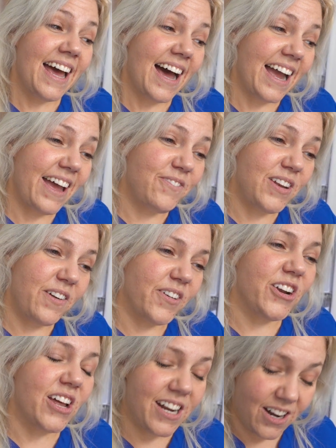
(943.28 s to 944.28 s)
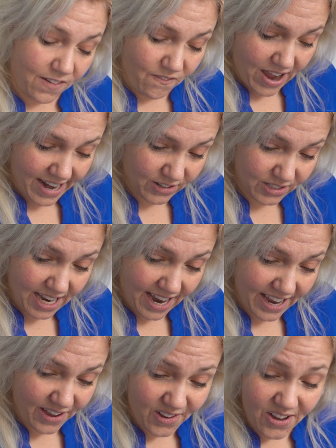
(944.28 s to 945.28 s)
I have never done it on vinyl
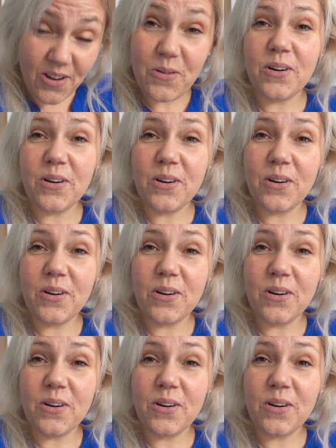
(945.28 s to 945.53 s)
tile.